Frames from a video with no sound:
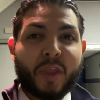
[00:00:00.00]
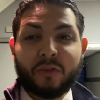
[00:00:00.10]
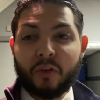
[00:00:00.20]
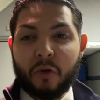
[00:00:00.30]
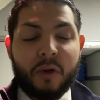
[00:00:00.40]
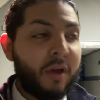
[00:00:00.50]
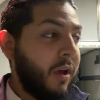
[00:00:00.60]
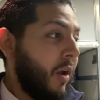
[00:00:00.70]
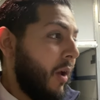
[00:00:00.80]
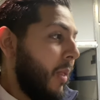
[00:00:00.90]
So
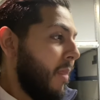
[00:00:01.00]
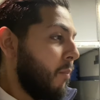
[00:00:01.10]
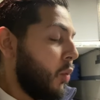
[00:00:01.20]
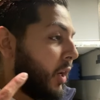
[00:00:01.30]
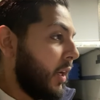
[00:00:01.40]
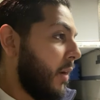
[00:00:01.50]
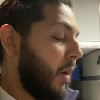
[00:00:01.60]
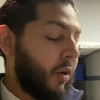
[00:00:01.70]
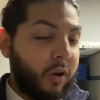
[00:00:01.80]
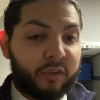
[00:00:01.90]
we're gonna get
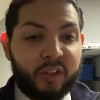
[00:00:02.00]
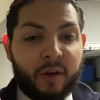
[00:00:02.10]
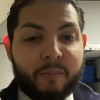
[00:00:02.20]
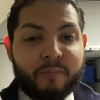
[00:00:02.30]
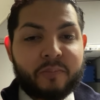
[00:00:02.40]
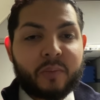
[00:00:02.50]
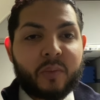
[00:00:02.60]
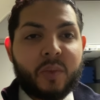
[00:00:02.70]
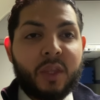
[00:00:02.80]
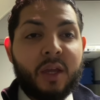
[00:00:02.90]
my cart set up
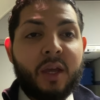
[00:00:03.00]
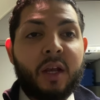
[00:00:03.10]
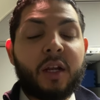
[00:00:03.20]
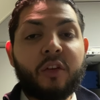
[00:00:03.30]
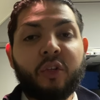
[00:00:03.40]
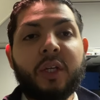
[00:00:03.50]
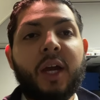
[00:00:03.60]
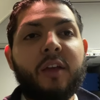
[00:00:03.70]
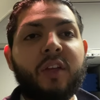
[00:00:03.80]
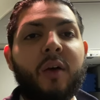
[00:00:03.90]
and I'm gonna show you
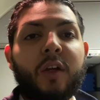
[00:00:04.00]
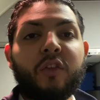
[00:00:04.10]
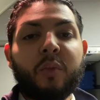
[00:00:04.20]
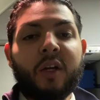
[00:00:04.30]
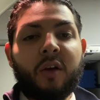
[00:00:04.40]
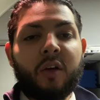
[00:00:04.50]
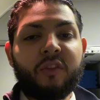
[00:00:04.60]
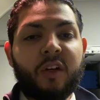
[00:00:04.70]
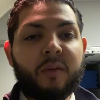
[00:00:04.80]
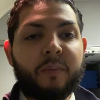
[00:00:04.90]
guys how I do my cart
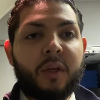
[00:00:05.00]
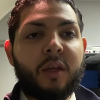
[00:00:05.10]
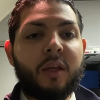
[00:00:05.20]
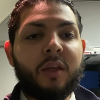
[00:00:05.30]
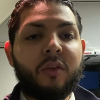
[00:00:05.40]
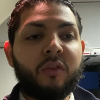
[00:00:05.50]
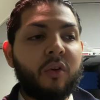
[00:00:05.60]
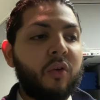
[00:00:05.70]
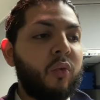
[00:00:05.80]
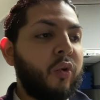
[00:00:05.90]
setup.
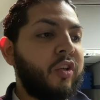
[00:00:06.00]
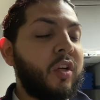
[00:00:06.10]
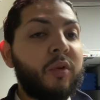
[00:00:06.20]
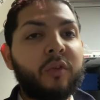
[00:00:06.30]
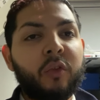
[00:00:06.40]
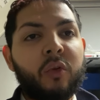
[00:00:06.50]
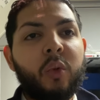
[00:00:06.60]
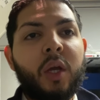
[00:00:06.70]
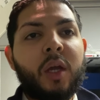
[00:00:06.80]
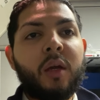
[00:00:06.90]
So when you're number two,
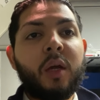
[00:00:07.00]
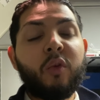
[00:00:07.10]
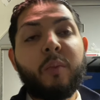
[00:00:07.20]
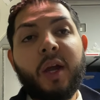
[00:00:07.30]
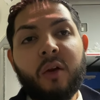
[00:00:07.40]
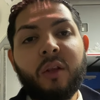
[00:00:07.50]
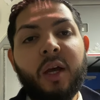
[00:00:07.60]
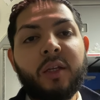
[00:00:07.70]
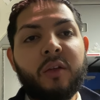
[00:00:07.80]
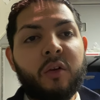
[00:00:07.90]
my
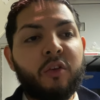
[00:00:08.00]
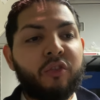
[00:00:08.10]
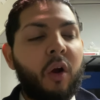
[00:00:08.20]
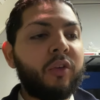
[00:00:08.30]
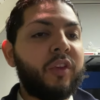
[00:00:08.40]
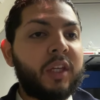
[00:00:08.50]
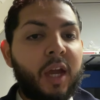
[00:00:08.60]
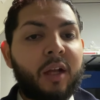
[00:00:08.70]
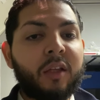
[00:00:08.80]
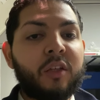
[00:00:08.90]
airline, you're in charge of the
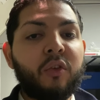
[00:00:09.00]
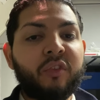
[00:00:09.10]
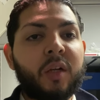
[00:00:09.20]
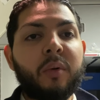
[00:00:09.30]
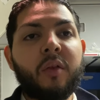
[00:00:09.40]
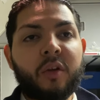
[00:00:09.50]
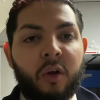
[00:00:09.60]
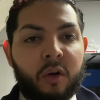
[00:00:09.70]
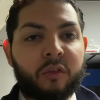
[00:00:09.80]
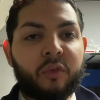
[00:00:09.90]
galley. You set up all the
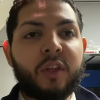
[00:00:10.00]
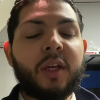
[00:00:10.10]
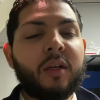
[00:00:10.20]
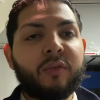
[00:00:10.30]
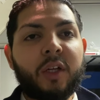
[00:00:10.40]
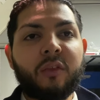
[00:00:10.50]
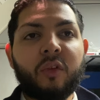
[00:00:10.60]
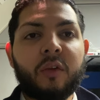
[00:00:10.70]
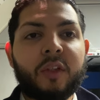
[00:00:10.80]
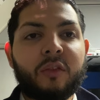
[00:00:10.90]
cards for the in-flight
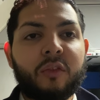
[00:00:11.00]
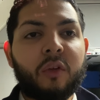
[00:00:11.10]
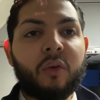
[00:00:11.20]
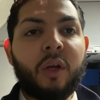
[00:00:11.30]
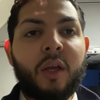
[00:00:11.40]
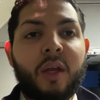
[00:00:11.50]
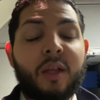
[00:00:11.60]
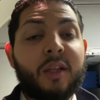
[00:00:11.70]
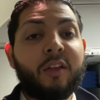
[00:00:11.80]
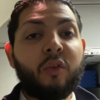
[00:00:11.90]
service. So
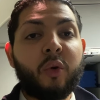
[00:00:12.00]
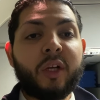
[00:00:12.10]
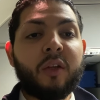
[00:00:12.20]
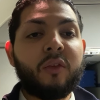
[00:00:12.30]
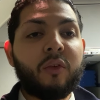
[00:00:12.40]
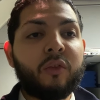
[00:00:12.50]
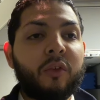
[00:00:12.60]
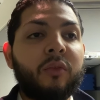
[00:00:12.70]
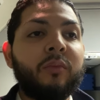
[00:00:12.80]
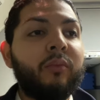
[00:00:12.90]
that's what we're going to do.
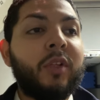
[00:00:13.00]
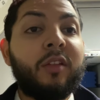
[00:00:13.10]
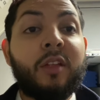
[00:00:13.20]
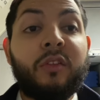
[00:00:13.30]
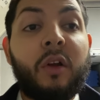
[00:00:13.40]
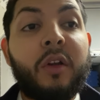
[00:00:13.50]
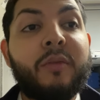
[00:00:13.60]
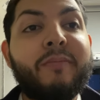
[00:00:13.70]
So let's get started.